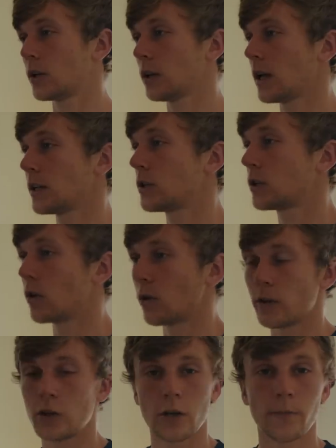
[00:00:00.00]
let's go to
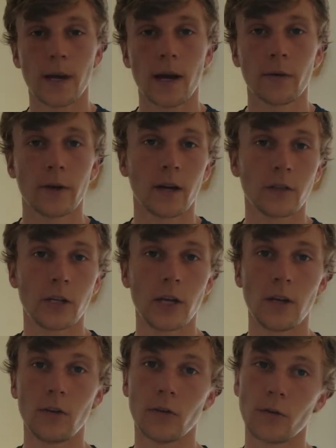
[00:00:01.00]
the gym now and I'll
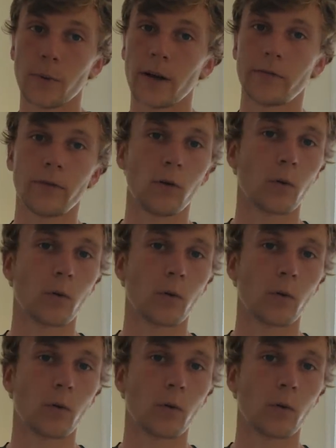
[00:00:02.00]
take you through my full